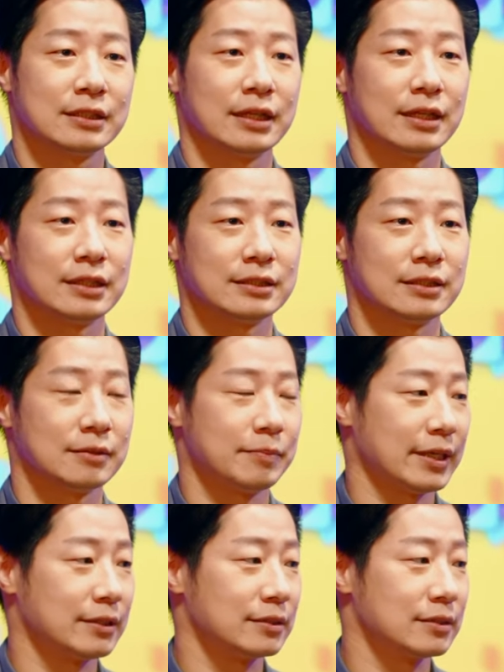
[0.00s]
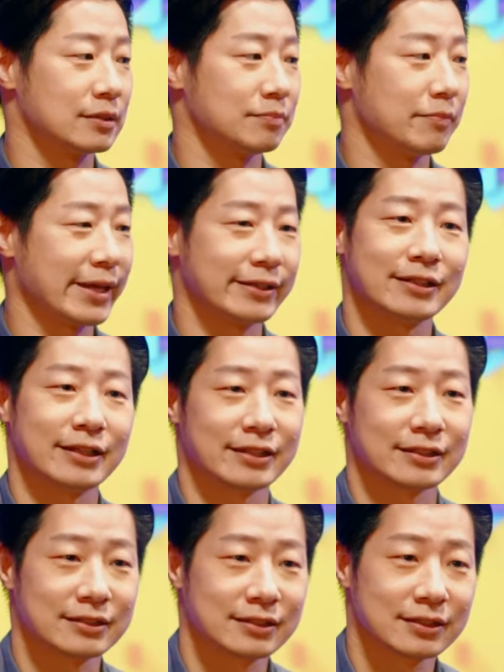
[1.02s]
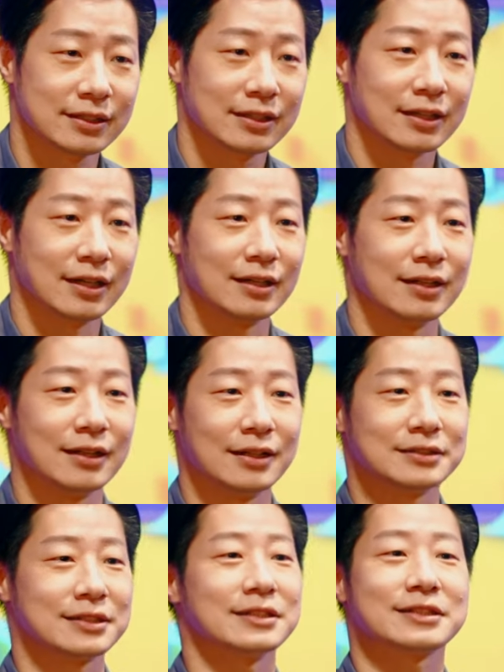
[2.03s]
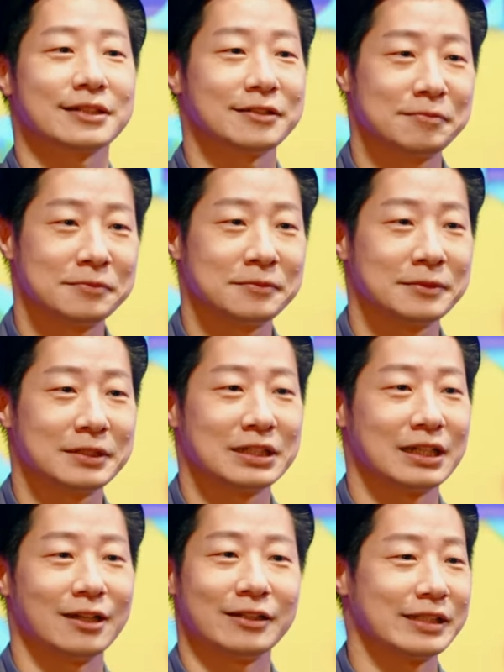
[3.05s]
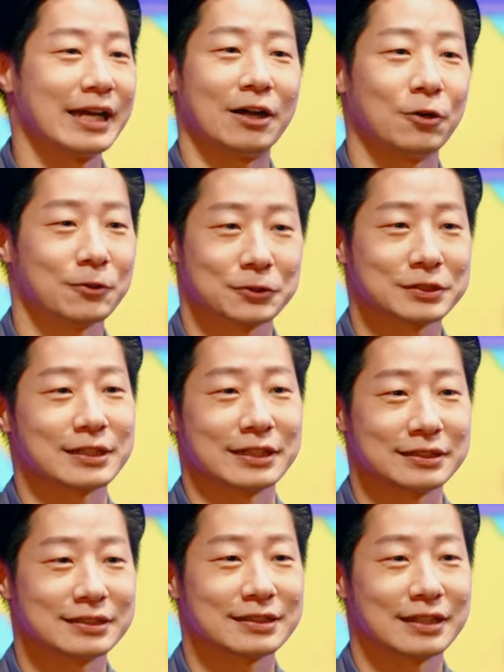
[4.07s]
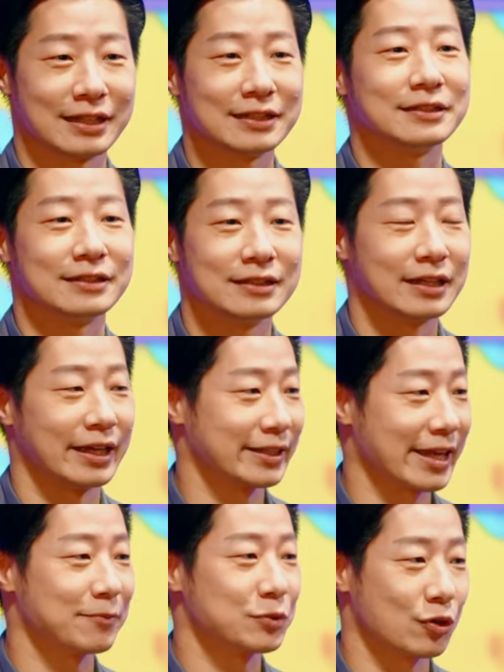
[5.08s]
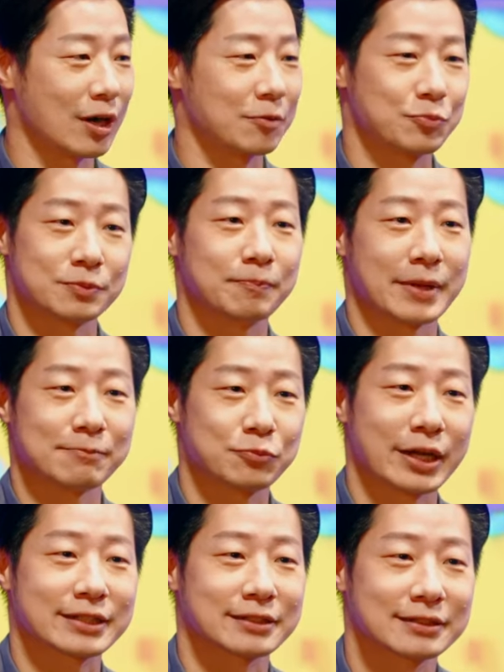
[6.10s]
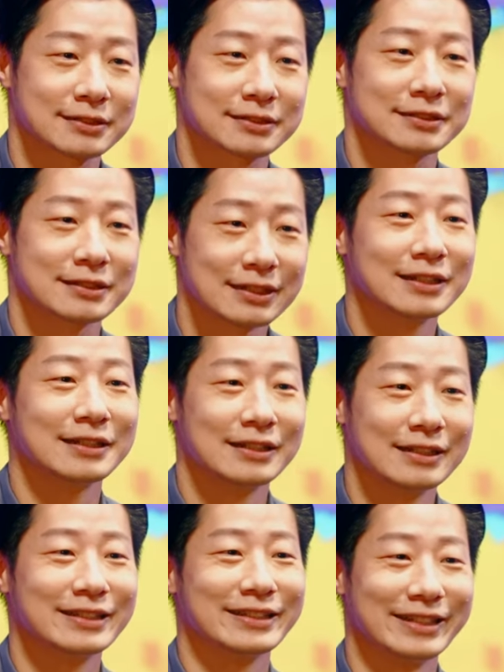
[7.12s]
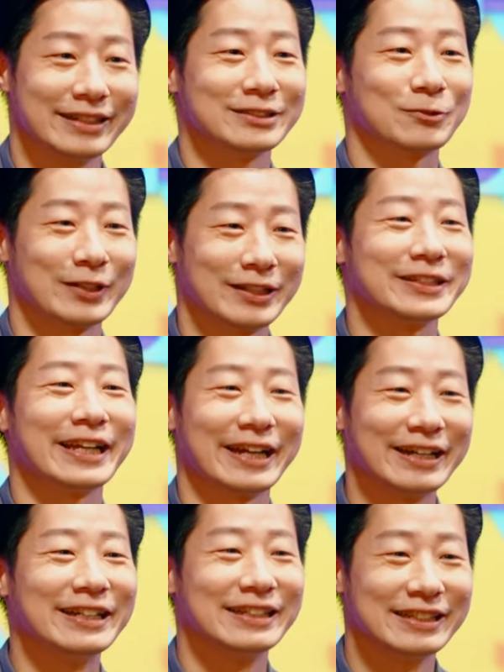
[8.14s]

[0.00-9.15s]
and the band's mailing uh, system and yeah, all those things. And, and came to our band practice oh, really? as well, yeah.